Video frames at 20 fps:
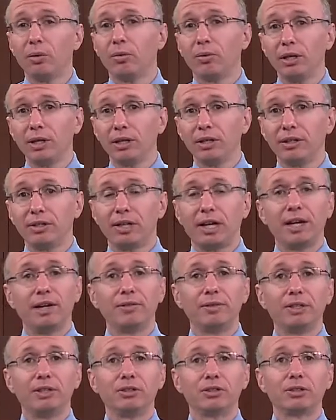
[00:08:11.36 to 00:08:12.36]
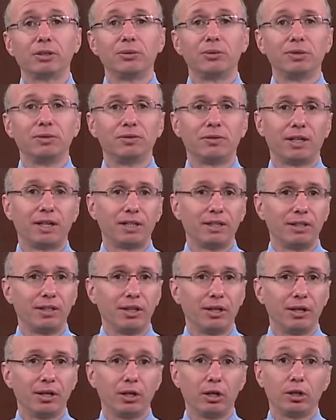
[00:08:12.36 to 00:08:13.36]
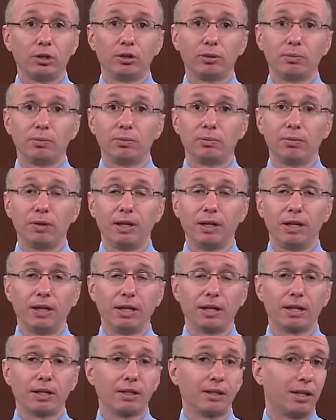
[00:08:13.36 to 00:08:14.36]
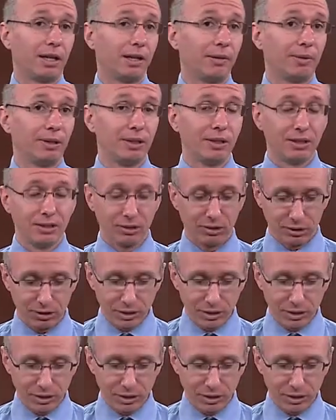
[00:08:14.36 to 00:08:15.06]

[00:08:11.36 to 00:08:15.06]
What other evidence could we find that the Earth's climate is